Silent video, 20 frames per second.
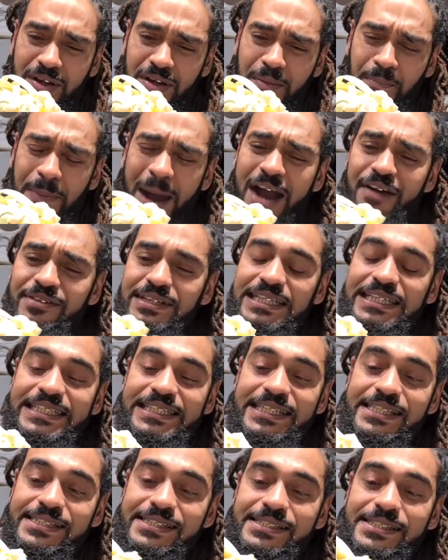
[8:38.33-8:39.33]
Apparently
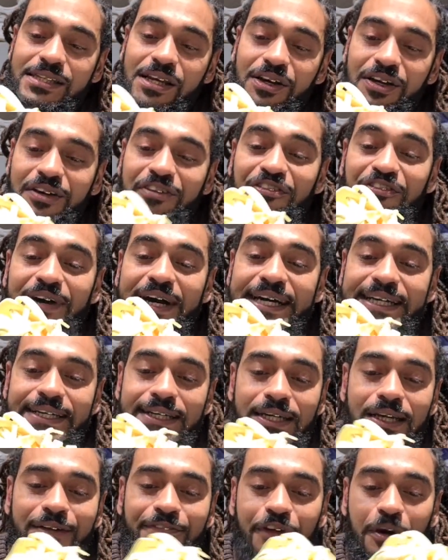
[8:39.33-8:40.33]
this certified
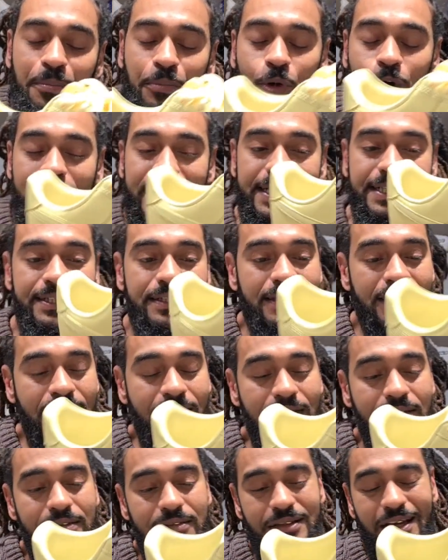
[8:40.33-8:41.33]
lover boy,
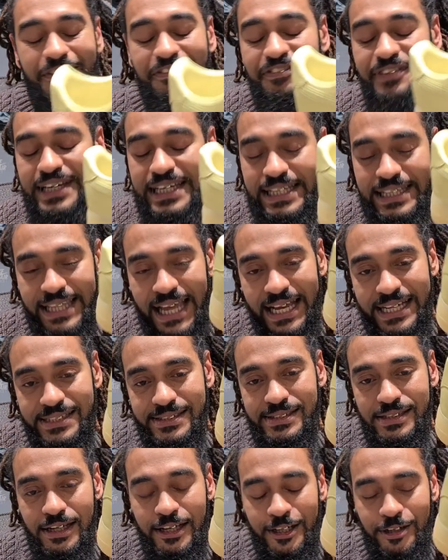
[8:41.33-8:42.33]
I think that's
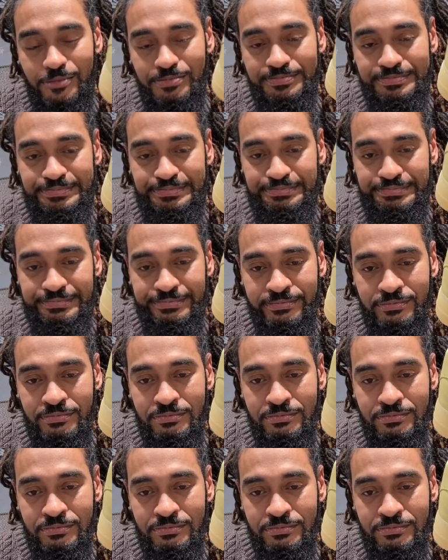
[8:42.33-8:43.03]
it's